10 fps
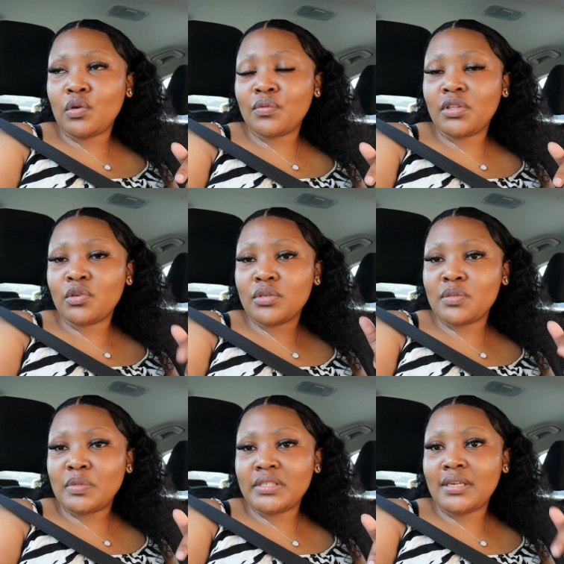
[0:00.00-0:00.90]
of the
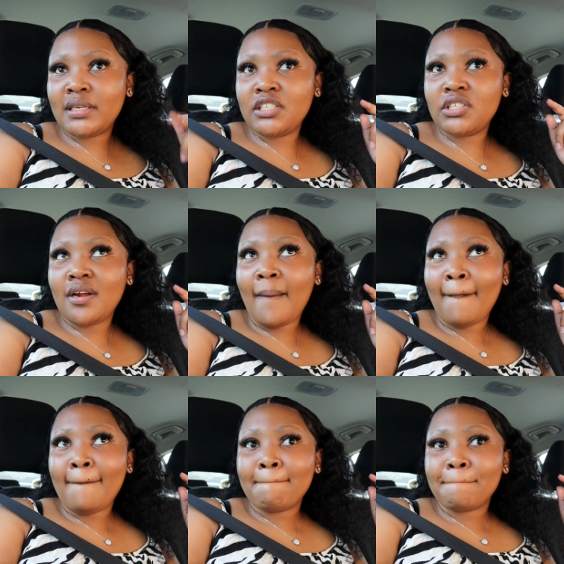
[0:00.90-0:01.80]
Christmas lunch.
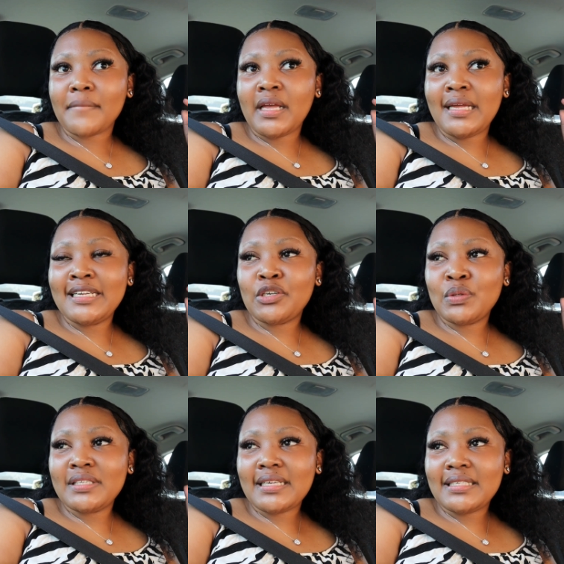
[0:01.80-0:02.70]
And
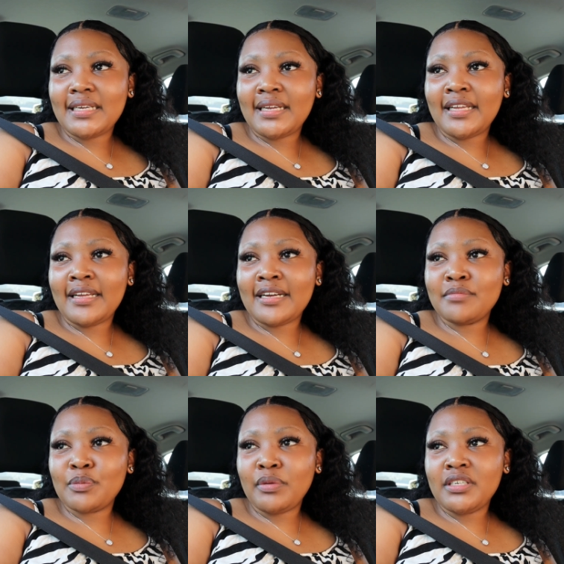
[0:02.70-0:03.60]
on Saturday, I'm
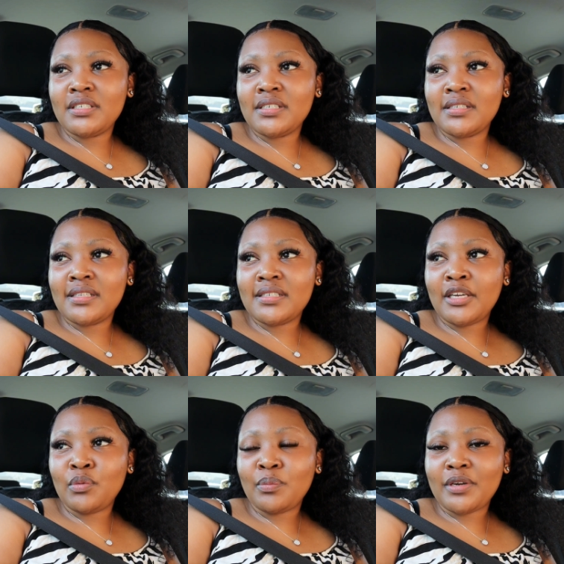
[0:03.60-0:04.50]
spending the
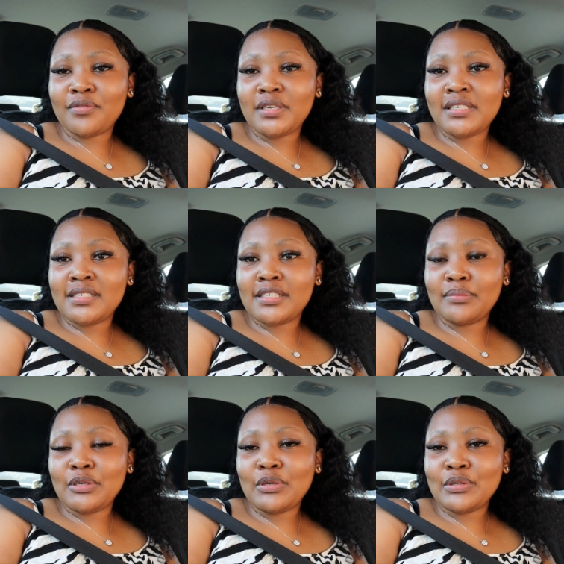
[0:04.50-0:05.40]
day with my friends
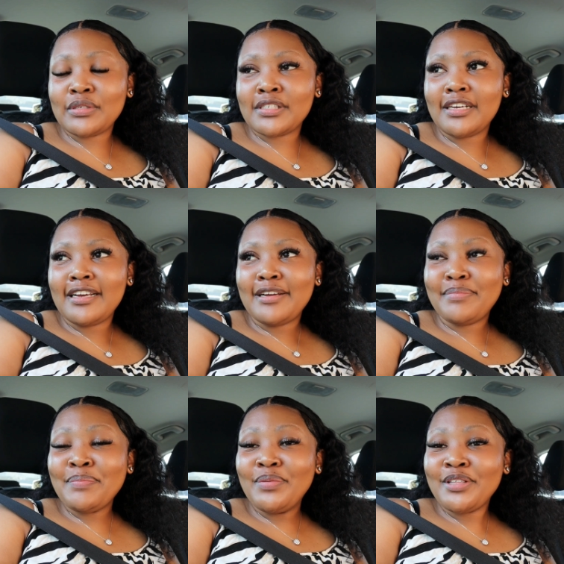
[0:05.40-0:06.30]
because
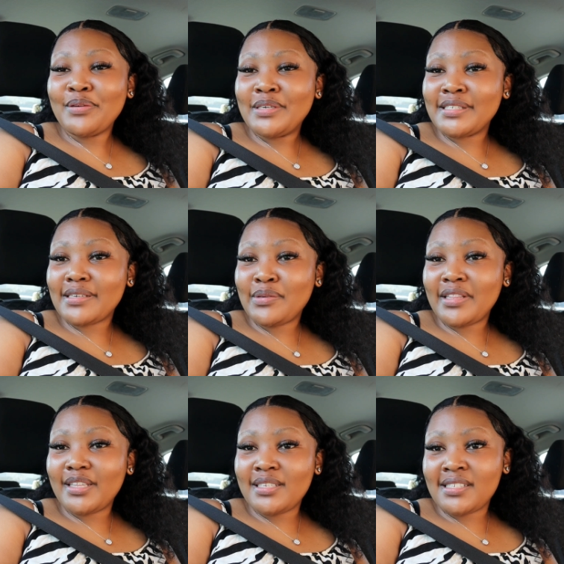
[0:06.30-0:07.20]
my birthday was on
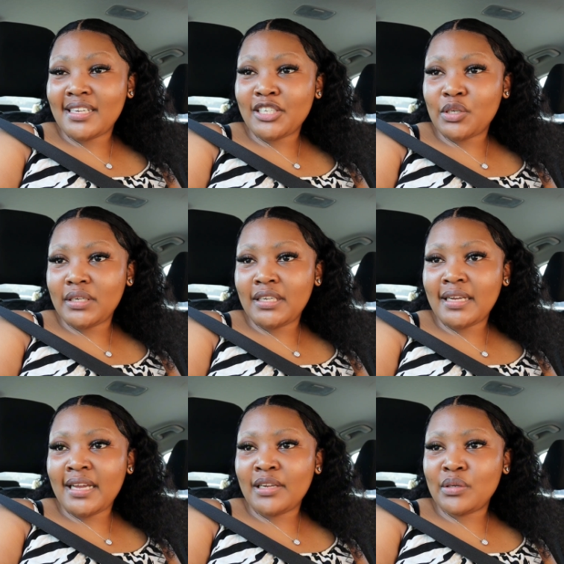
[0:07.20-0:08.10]
Thursday, actually,
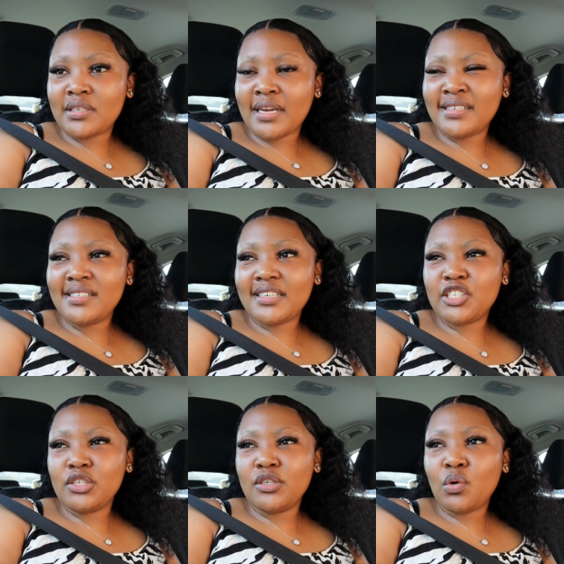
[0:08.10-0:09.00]
and I didn't
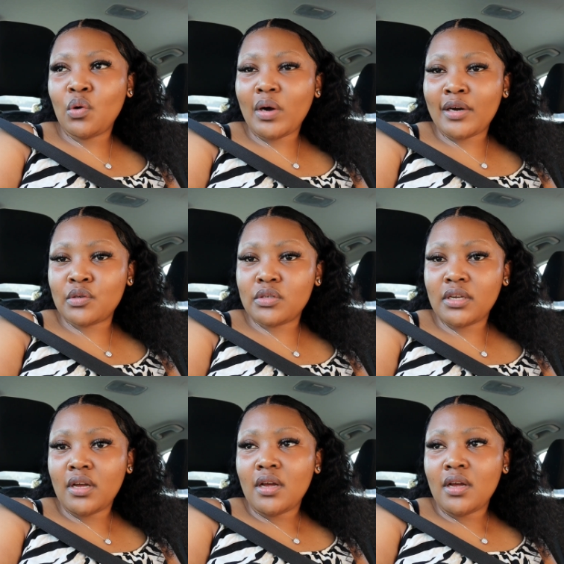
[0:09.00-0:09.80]
actually go out.